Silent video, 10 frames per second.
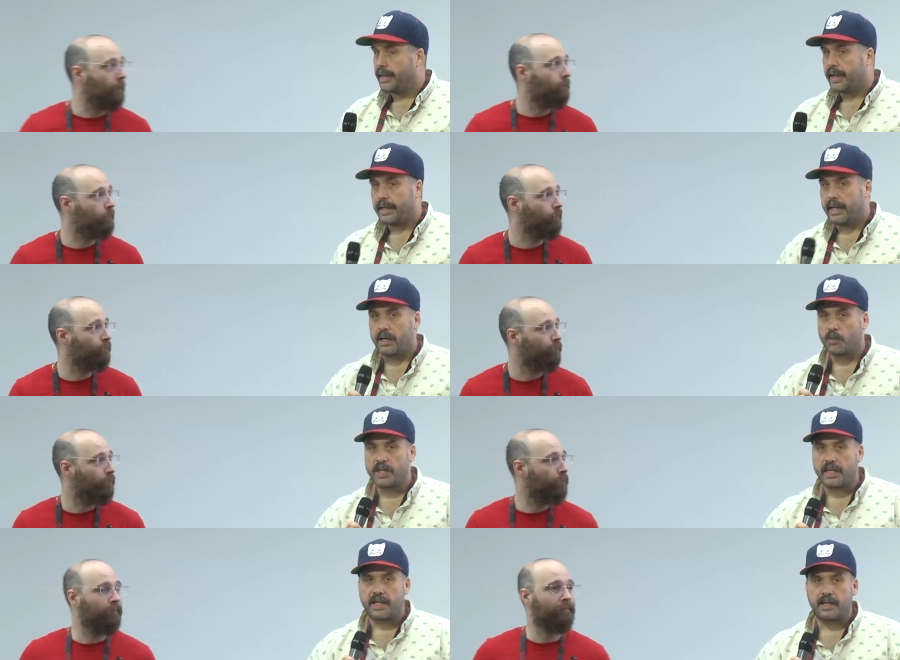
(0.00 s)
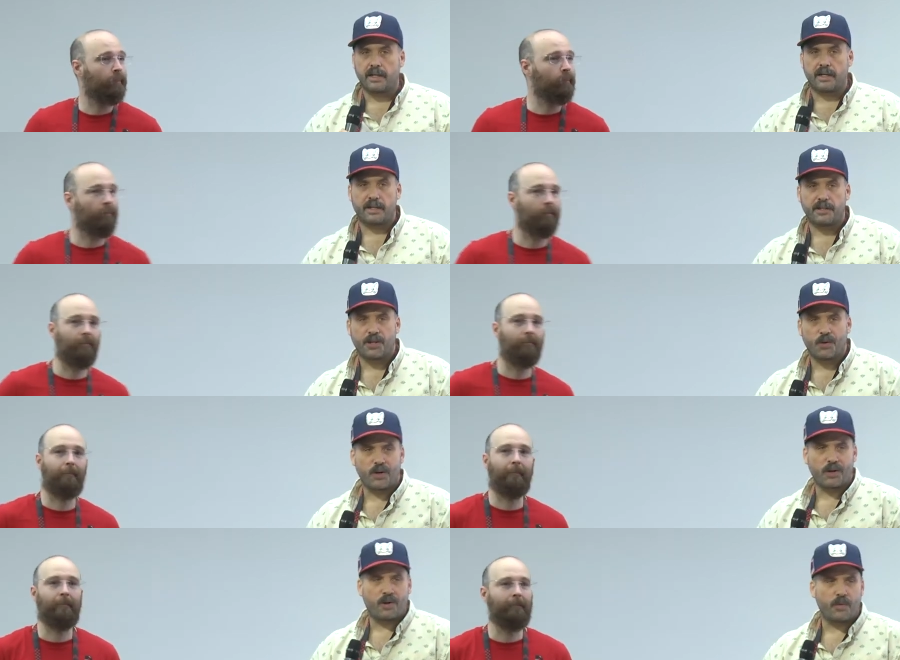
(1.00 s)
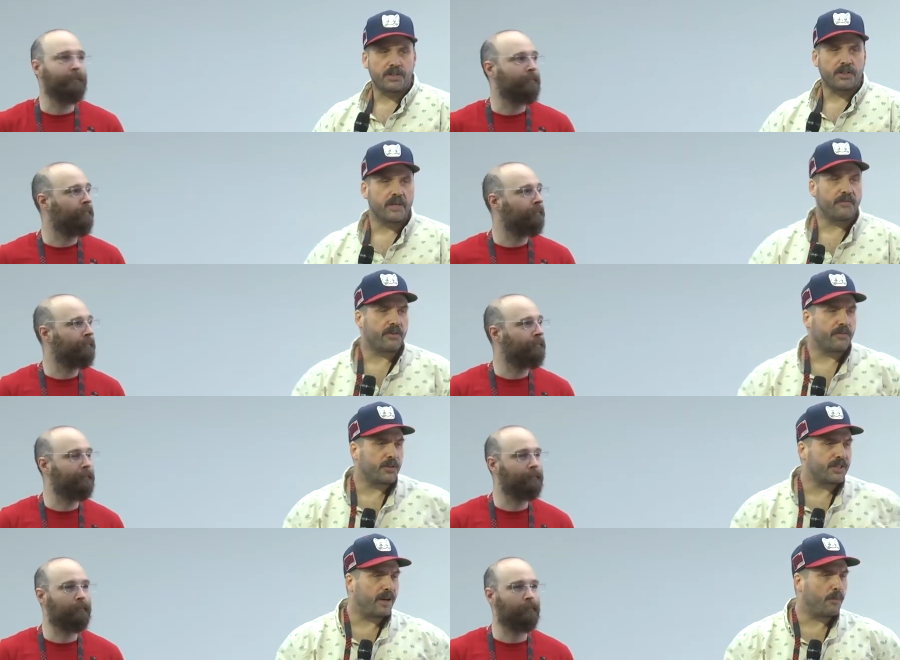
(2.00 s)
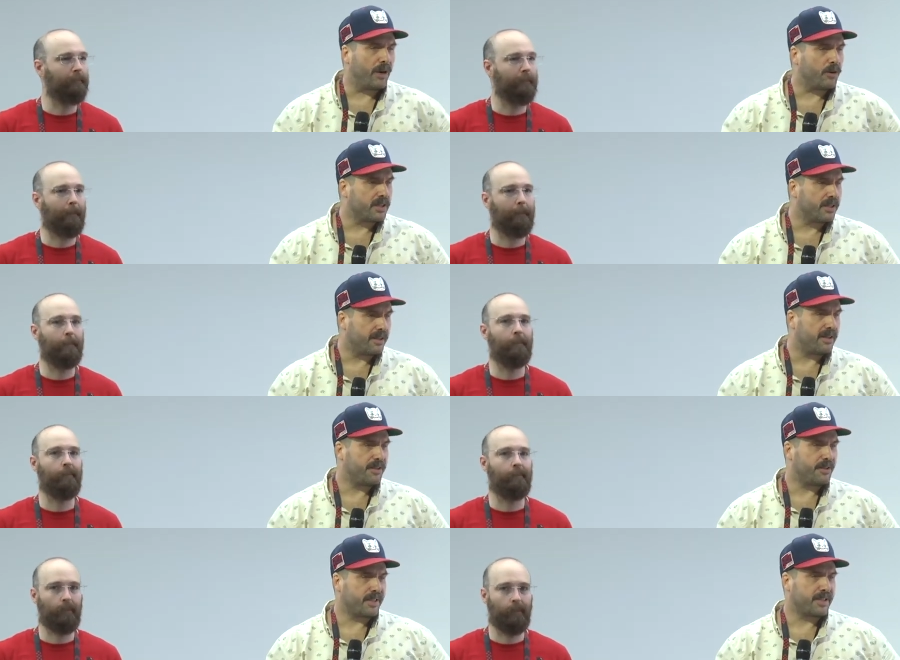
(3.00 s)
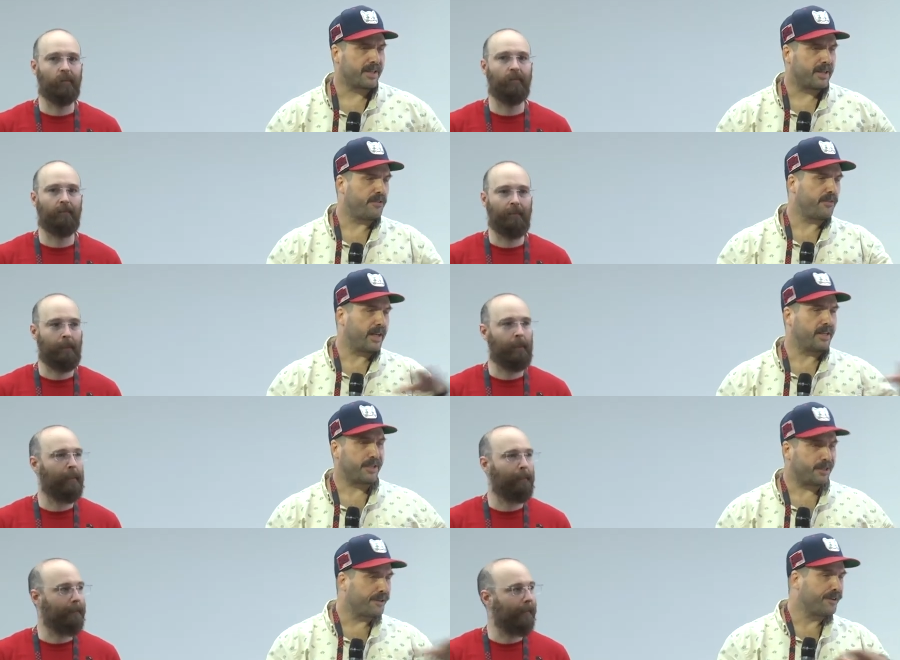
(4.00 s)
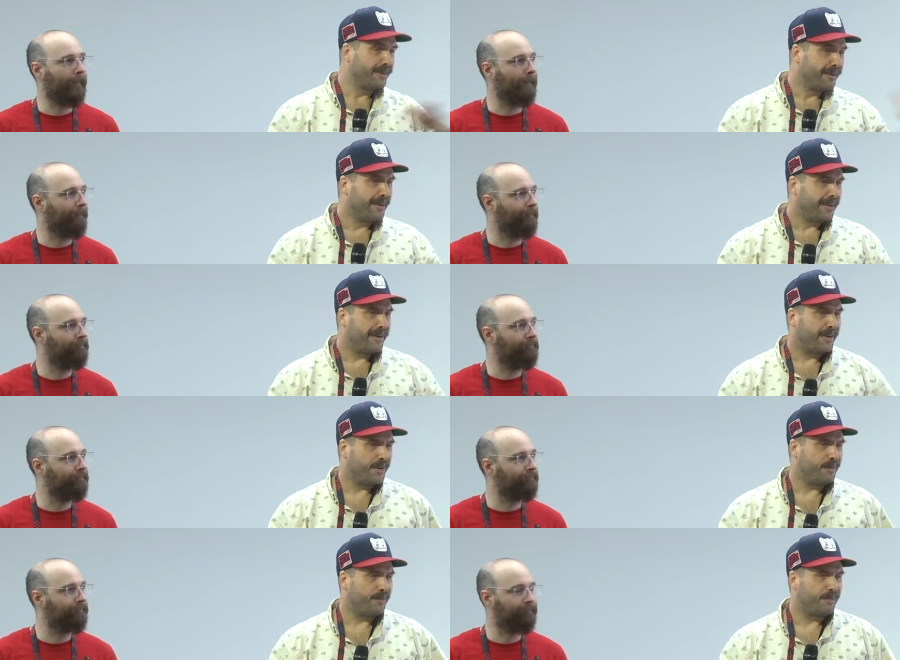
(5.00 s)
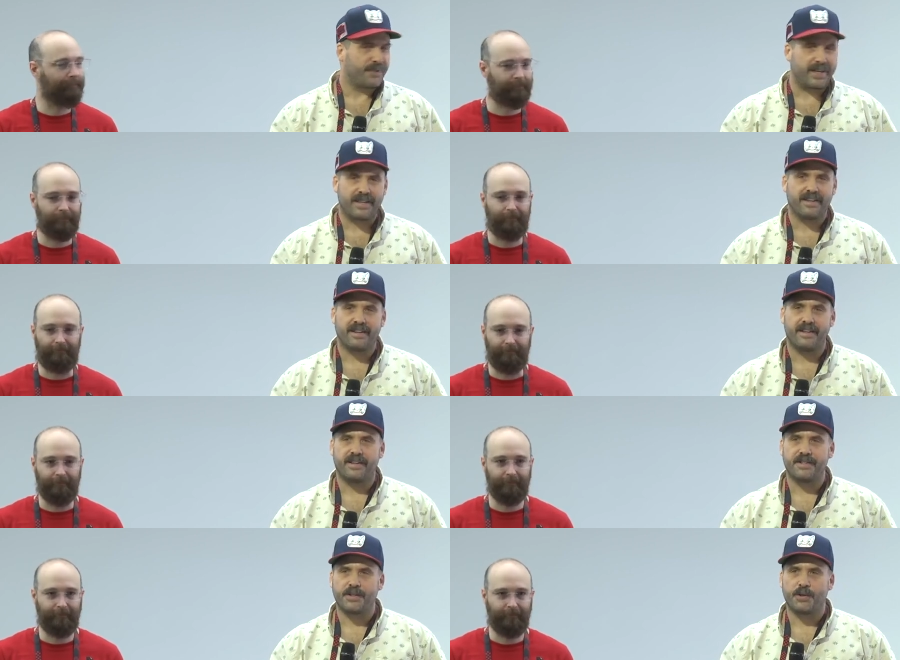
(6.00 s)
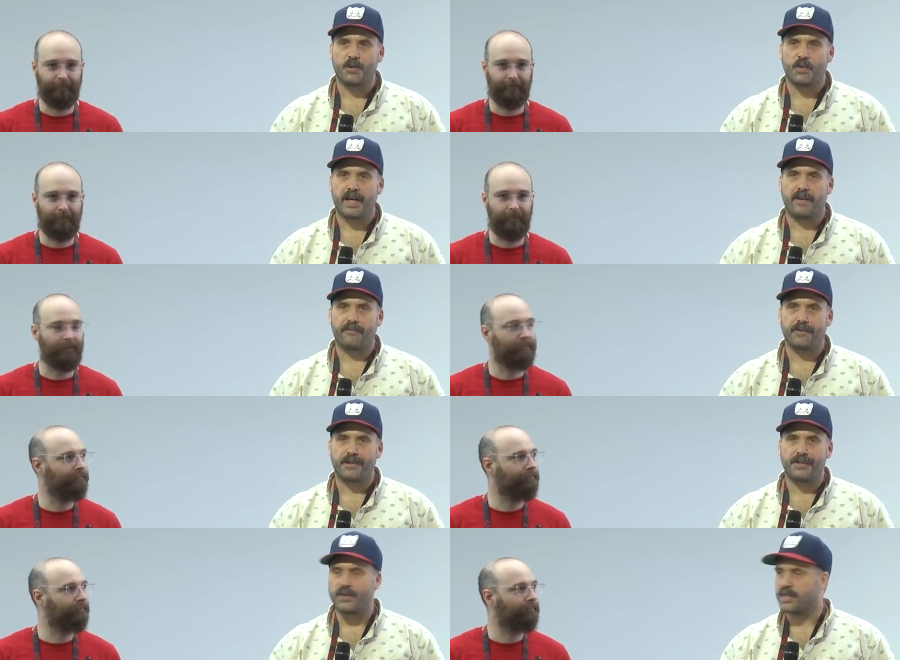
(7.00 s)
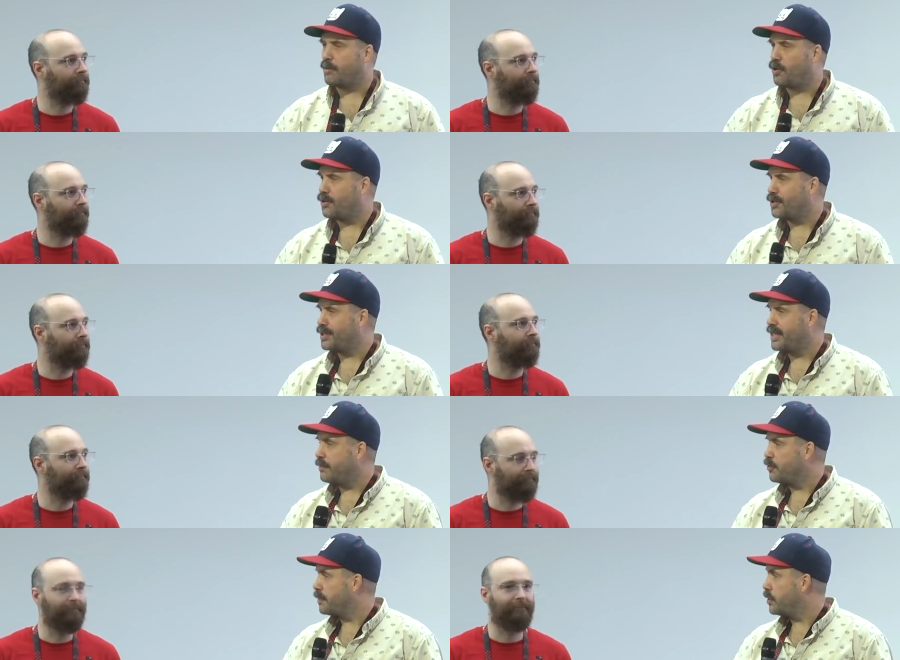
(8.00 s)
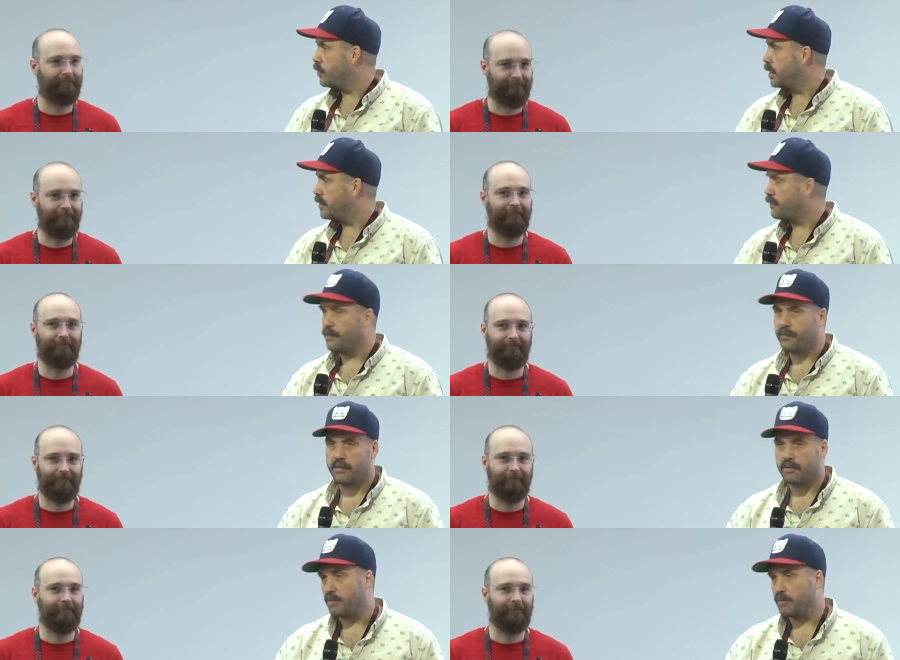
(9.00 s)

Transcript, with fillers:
Speaker 1: Uh, yeah, and one thing, uh, you know, we're always looking for folks to help out. Uh, you know, this is kind of a volunteer um, thing, and so we have uh, you know a small team who's been doing this from the